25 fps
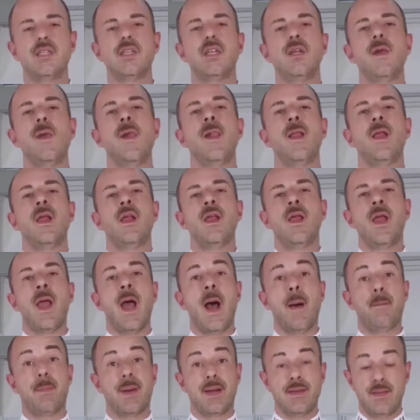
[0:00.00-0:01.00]
the eggs will
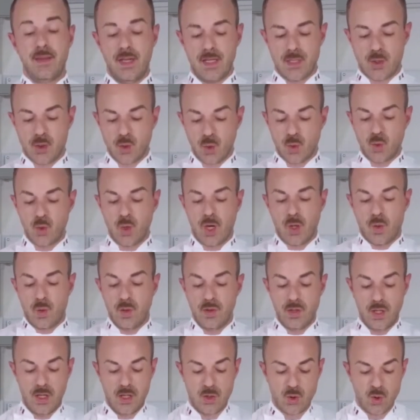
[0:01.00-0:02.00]
tend to
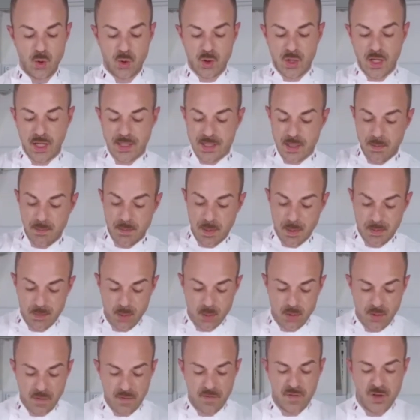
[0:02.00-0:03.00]
thicken,
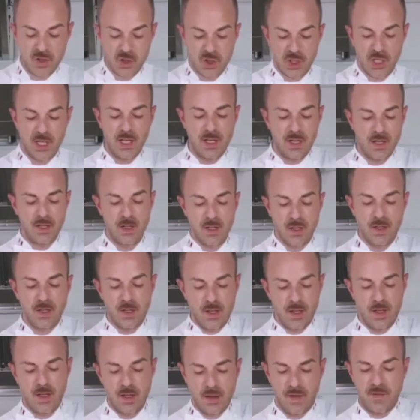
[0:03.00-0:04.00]
take structure,
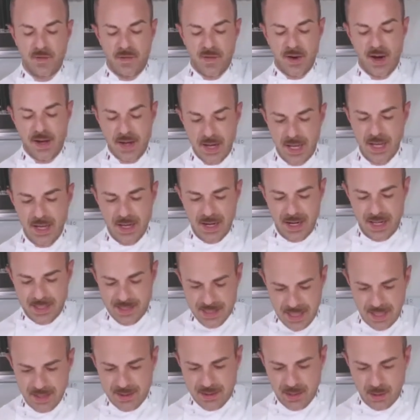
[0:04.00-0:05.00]
and it will be
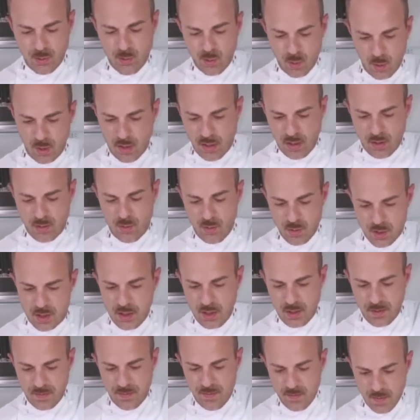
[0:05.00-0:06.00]
more
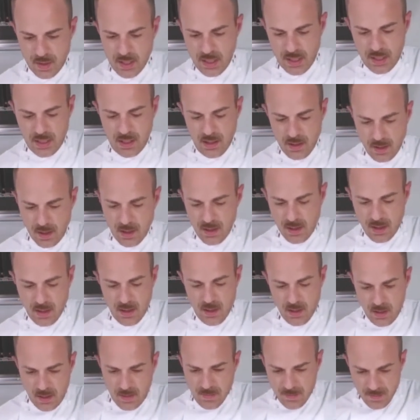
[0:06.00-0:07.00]
difficult to
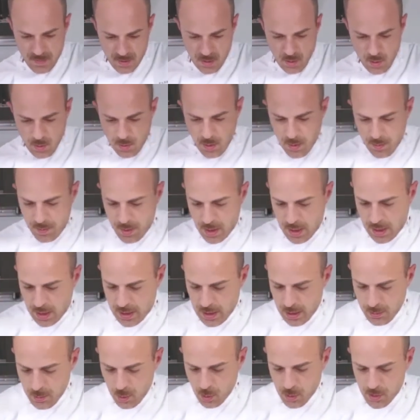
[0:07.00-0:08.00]
saute like
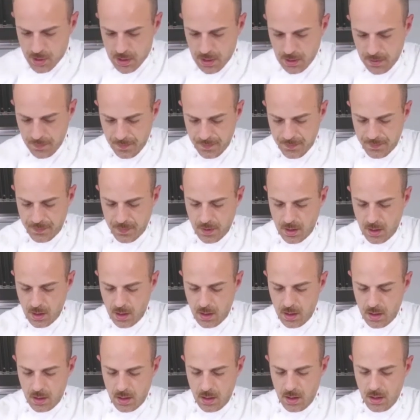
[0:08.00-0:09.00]
this.
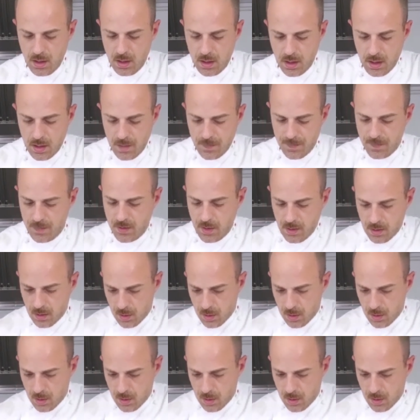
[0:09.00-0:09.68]
You can see